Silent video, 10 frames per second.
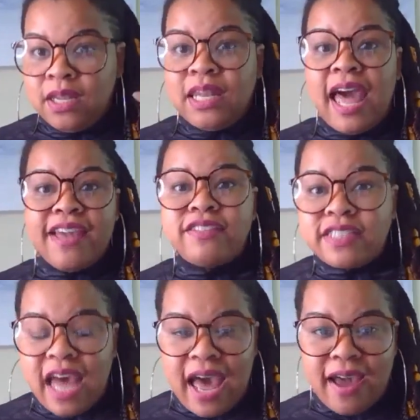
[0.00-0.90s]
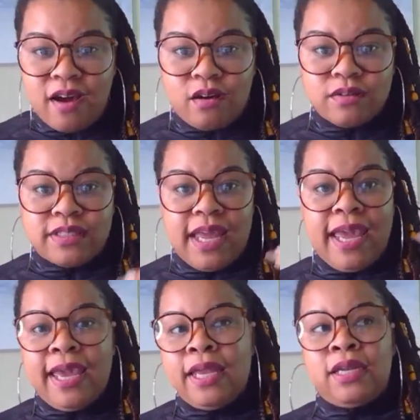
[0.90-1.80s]
lifestyles
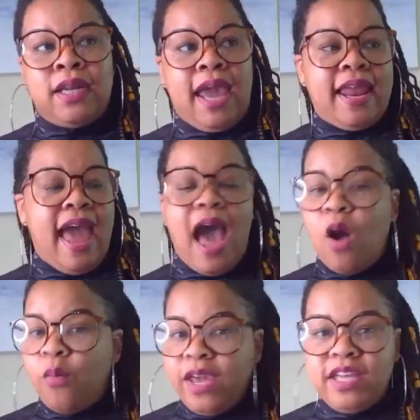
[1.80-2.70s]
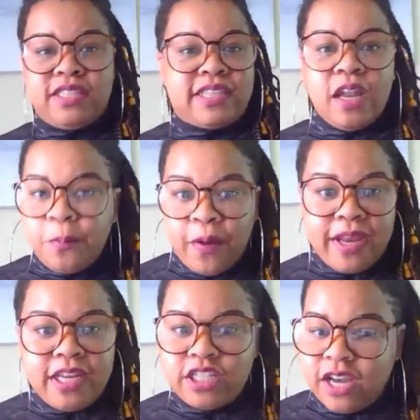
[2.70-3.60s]
and and how we celebrate
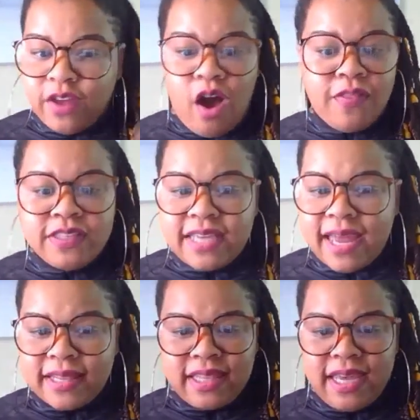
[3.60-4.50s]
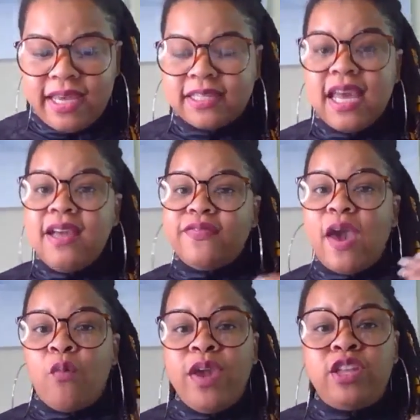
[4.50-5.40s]
each other all these kind of things
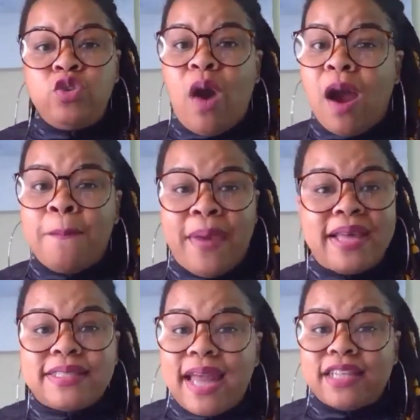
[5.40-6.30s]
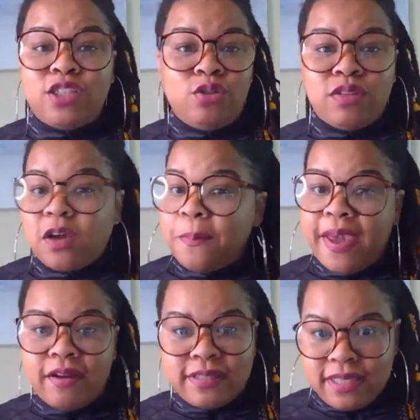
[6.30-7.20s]
that we do our best not to do the
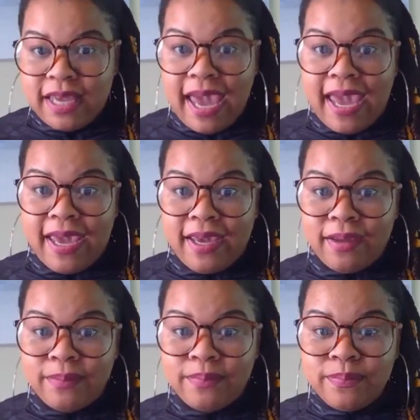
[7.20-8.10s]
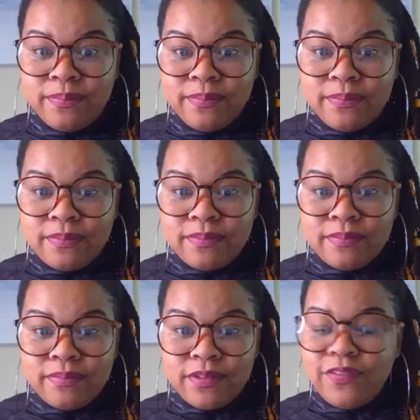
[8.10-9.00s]
comparison game
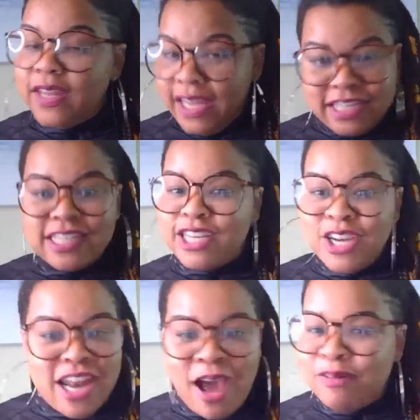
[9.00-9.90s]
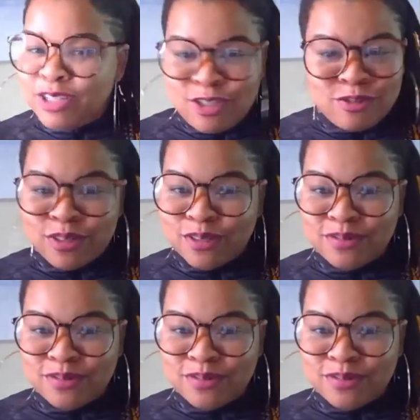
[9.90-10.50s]
felicia you know it's true